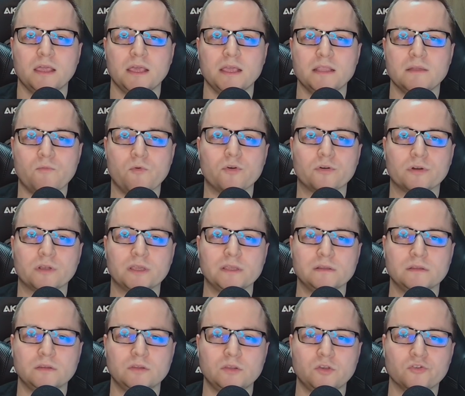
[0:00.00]
in a
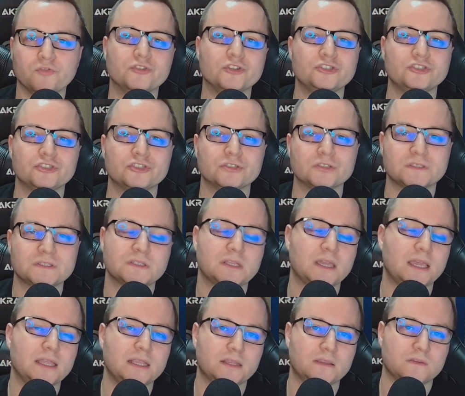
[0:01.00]
working condition
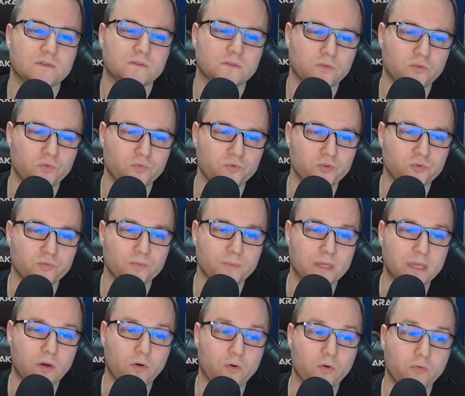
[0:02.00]
state, so you'll
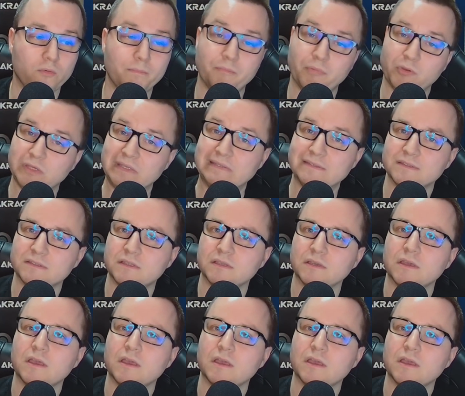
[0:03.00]
be all pleased